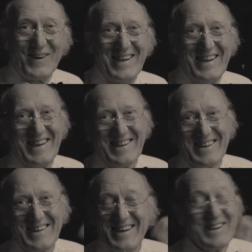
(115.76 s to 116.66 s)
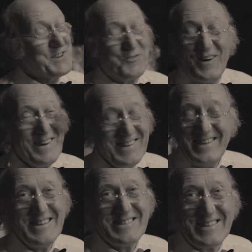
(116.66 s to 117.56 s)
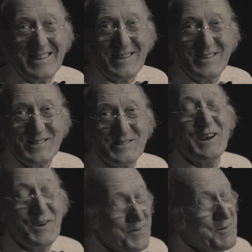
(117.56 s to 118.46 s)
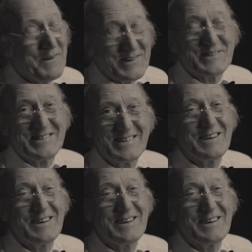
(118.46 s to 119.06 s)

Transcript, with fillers: Okay. It's very easy. Thank you very much.